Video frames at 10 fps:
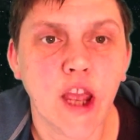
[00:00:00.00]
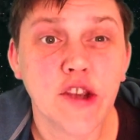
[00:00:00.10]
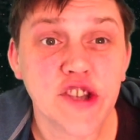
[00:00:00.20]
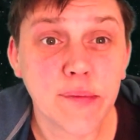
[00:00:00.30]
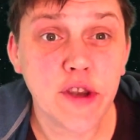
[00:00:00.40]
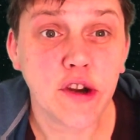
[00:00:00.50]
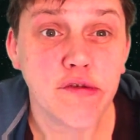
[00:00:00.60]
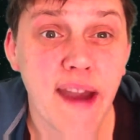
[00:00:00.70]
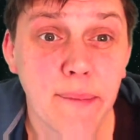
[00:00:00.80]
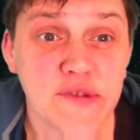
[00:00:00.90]
Some
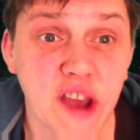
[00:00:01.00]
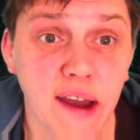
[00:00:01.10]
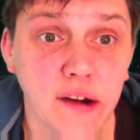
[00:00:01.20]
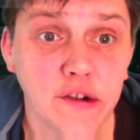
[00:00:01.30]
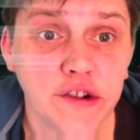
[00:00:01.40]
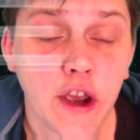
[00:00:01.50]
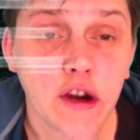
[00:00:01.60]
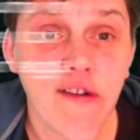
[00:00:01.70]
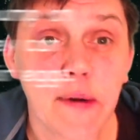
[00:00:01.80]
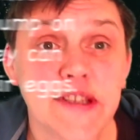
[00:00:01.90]
young reptiles
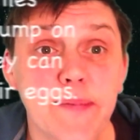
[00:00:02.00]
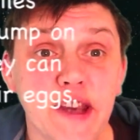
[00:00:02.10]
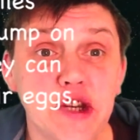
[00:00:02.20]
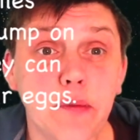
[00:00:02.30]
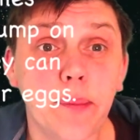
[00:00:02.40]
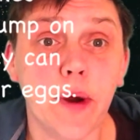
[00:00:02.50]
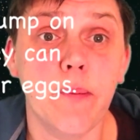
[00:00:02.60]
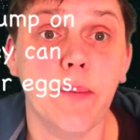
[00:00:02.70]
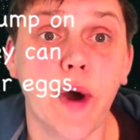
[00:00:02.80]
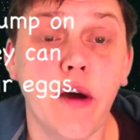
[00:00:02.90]
grow a special
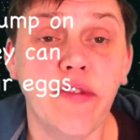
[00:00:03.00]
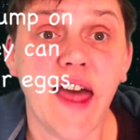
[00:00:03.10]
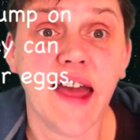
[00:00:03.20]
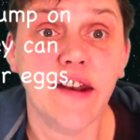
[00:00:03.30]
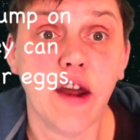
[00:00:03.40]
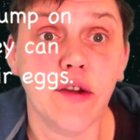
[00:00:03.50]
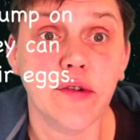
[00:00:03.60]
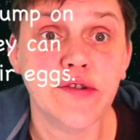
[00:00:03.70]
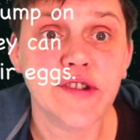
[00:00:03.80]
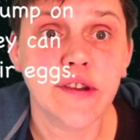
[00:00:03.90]
bump on their
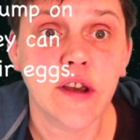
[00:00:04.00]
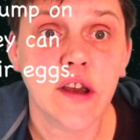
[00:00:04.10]
nose